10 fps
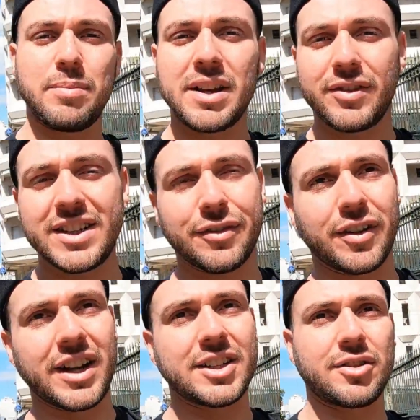bit of a
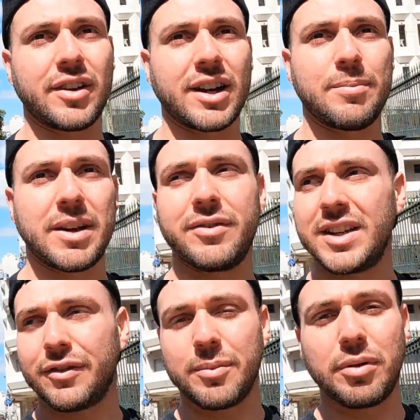different history and a bit of a
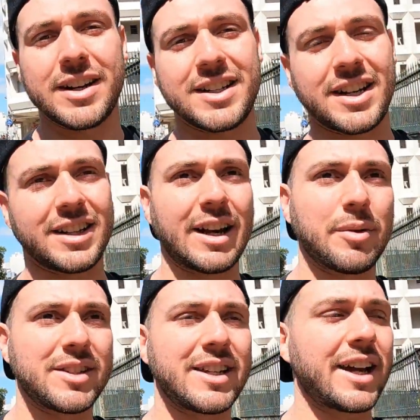different precedent that
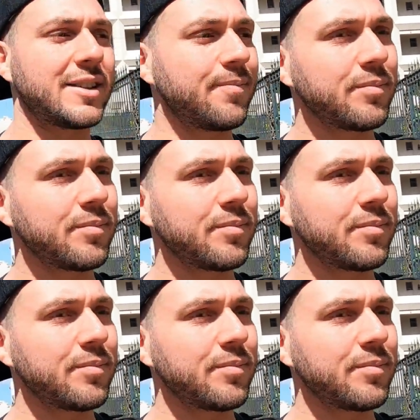was set.